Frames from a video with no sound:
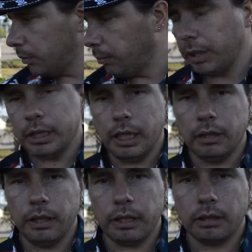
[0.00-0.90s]
my bike
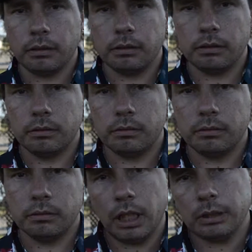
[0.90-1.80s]
now, eh?
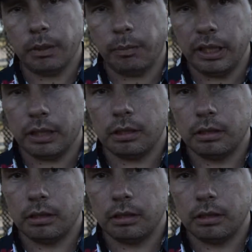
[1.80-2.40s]
That's my bike.